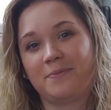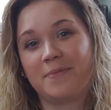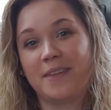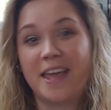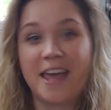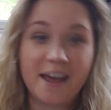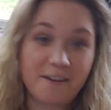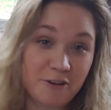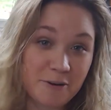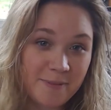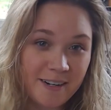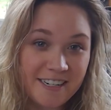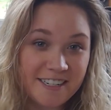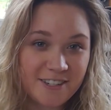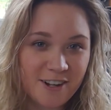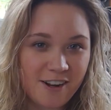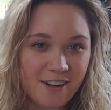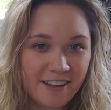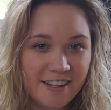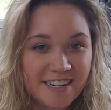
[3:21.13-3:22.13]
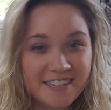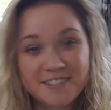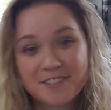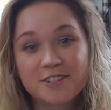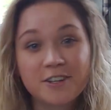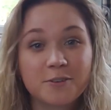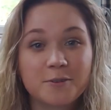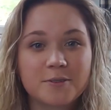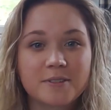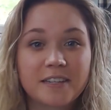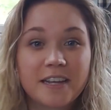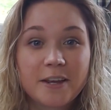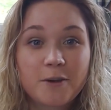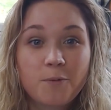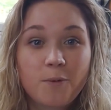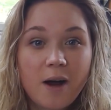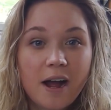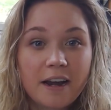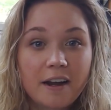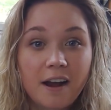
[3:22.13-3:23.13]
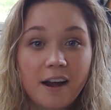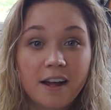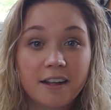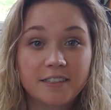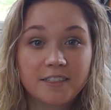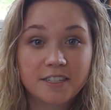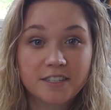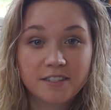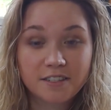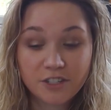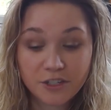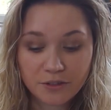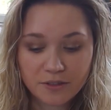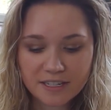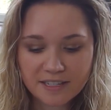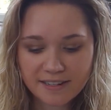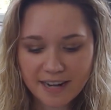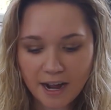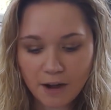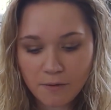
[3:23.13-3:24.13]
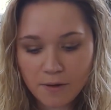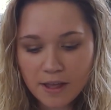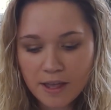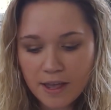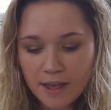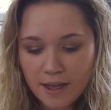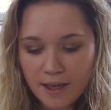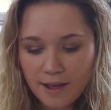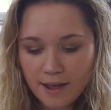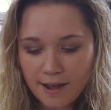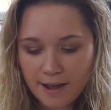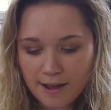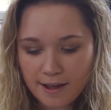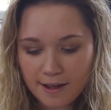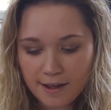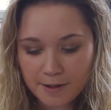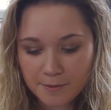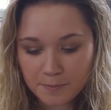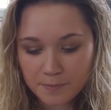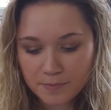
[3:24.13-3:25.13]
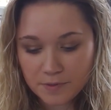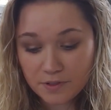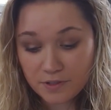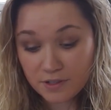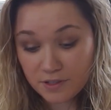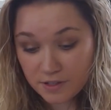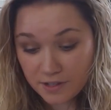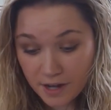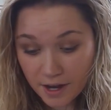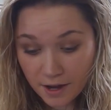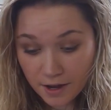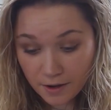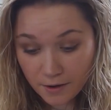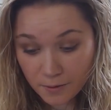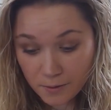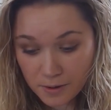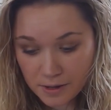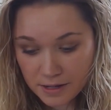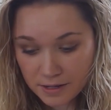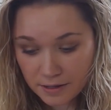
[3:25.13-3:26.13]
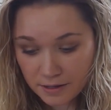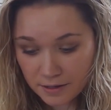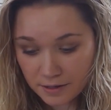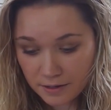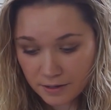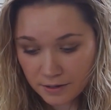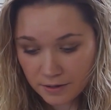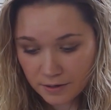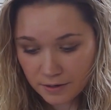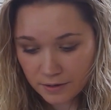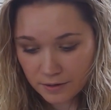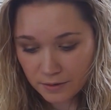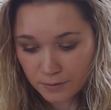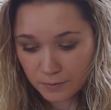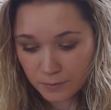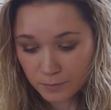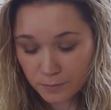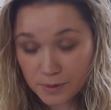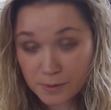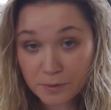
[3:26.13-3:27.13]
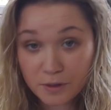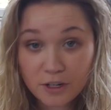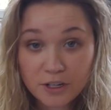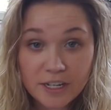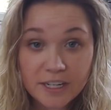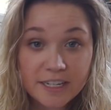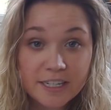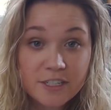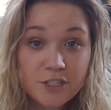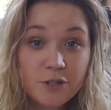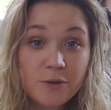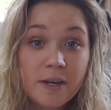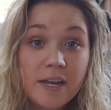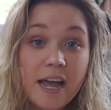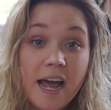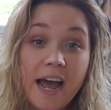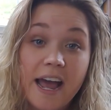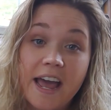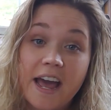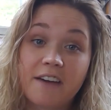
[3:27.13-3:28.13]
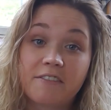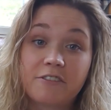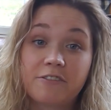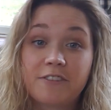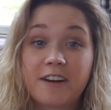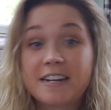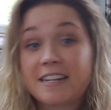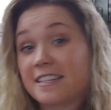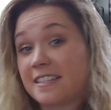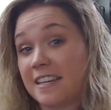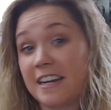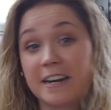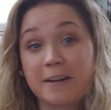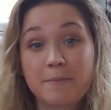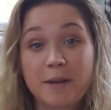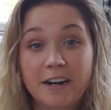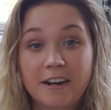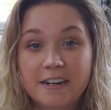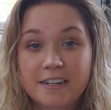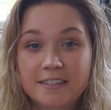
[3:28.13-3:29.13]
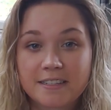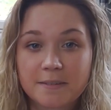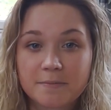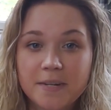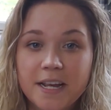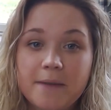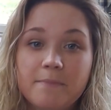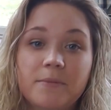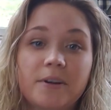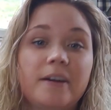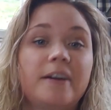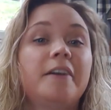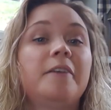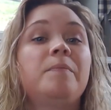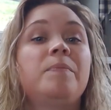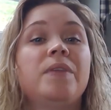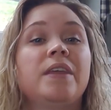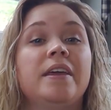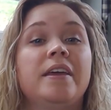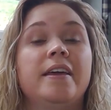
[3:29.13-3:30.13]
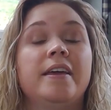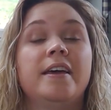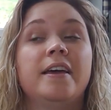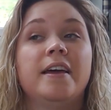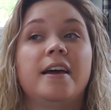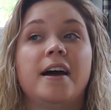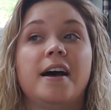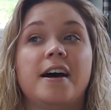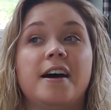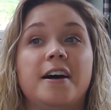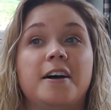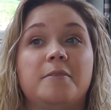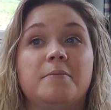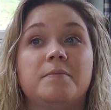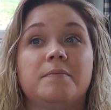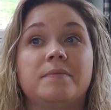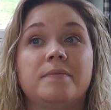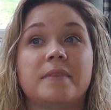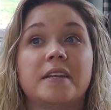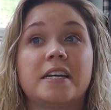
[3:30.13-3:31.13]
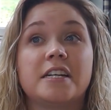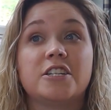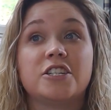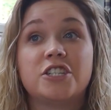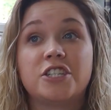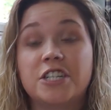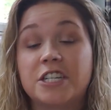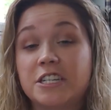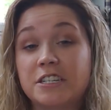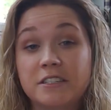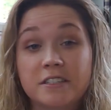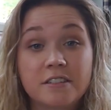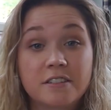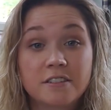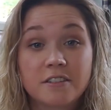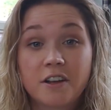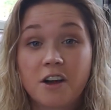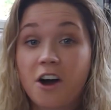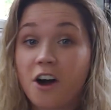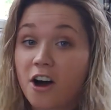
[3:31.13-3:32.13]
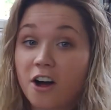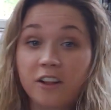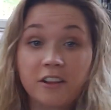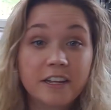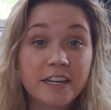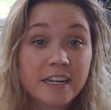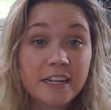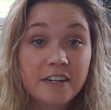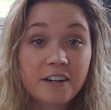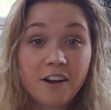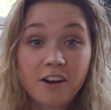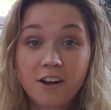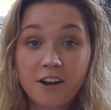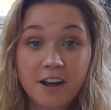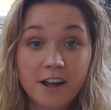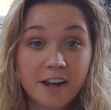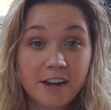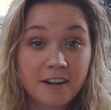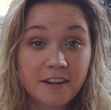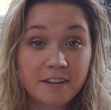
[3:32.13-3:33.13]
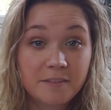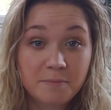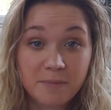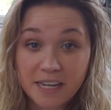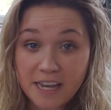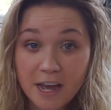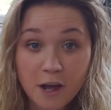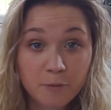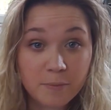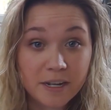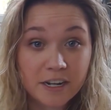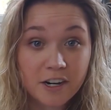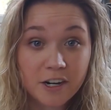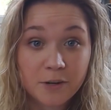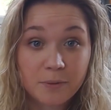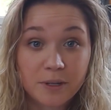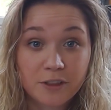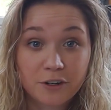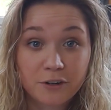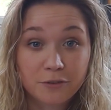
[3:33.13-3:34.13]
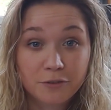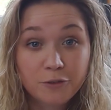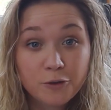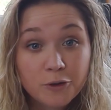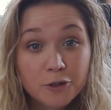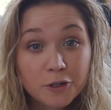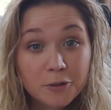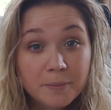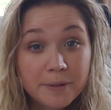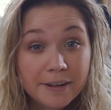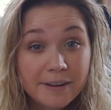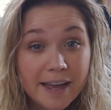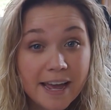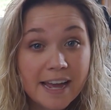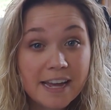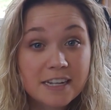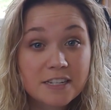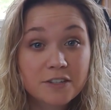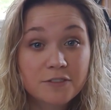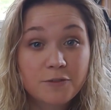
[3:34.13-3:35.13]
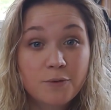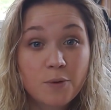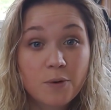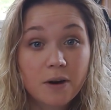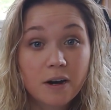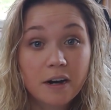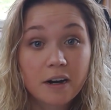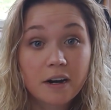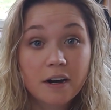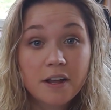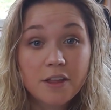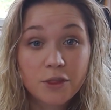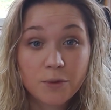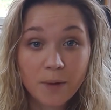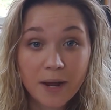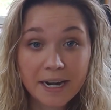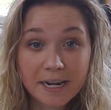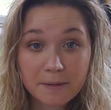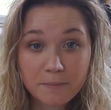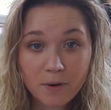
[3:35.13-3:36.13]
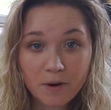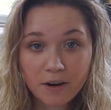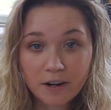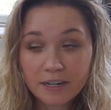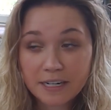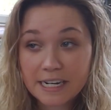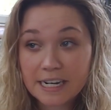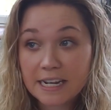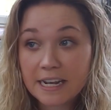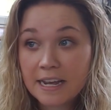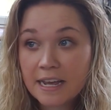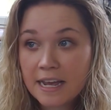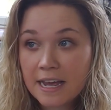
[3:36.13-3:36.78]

Everybody's all in. So it was like, why not just do this now? So we were looking into it. I have a friend that's getting married in September, and she's all in on me helping her with her floral bouquets for the wedding party,